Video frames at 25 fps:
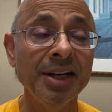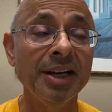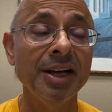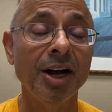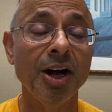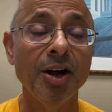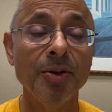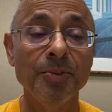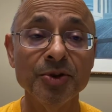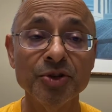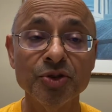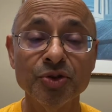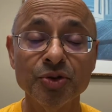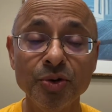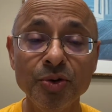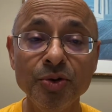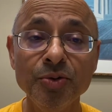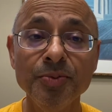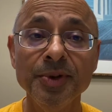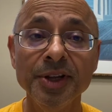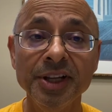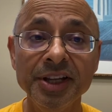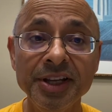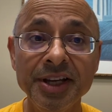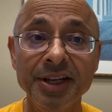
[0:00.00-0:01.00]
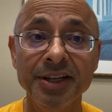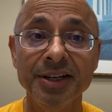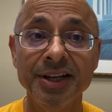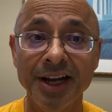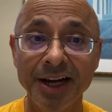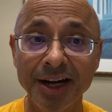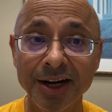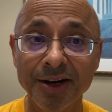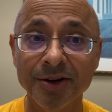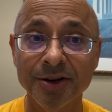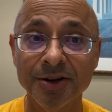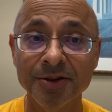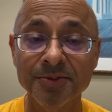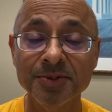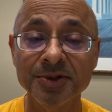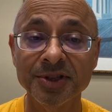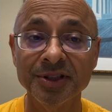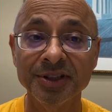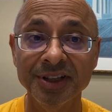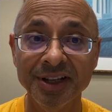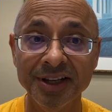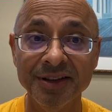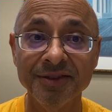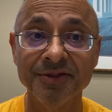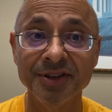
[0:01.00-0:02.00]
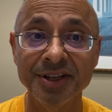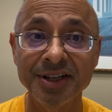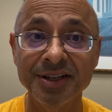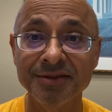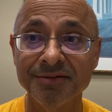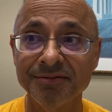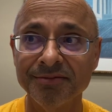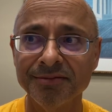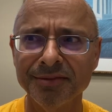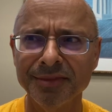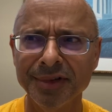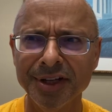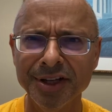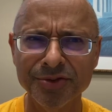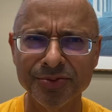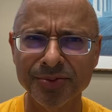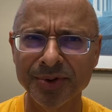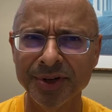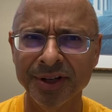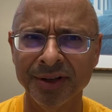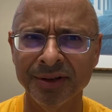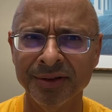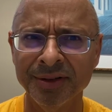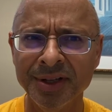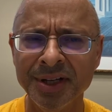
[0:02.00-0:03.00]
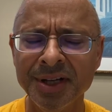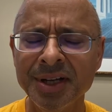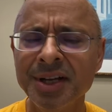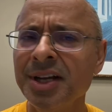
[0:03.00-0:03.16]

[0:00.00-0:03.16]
Almost 2 million Arabs live in Israel.